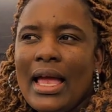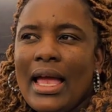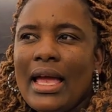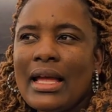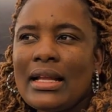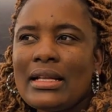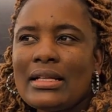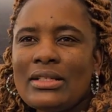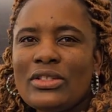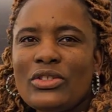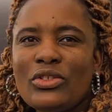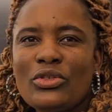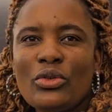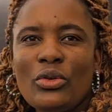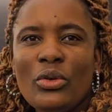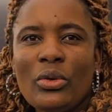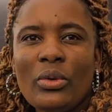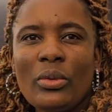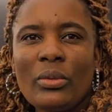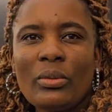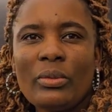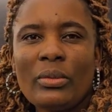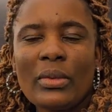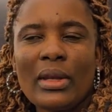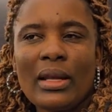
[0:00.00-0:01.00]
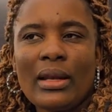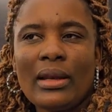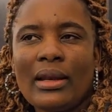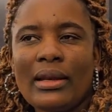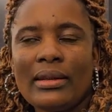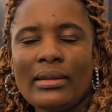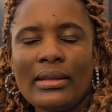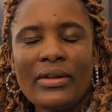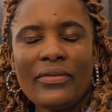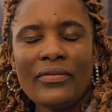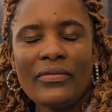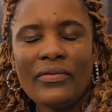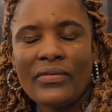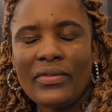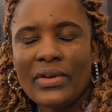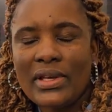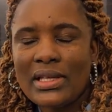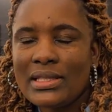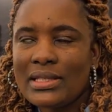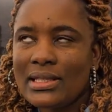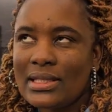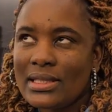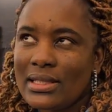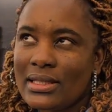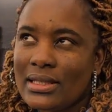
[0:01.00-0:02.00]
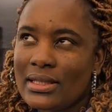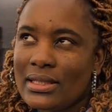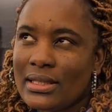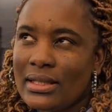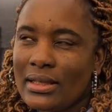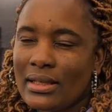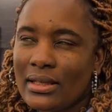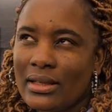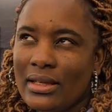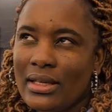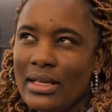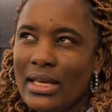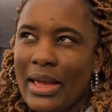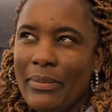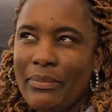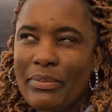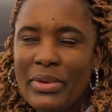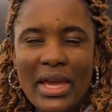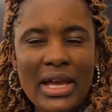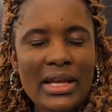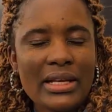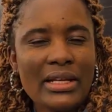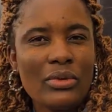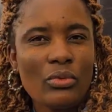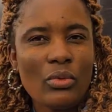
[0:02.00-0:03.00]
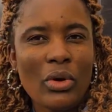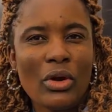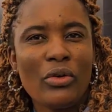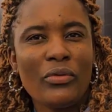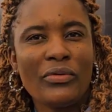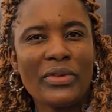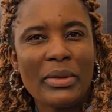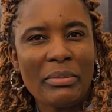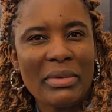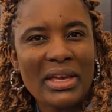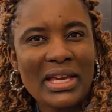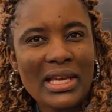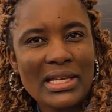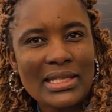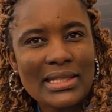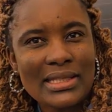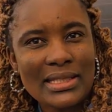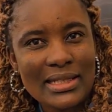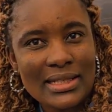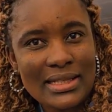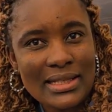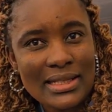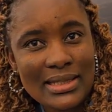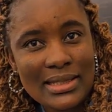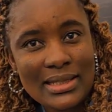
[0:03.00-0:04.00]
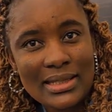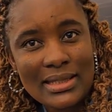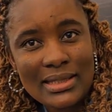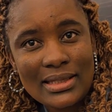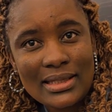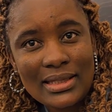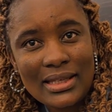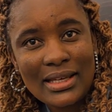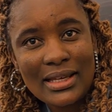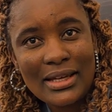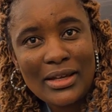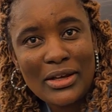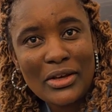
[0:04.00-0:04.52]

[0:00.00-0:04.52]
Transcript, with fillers: And, you know, the first, he appeared in one of the magazines.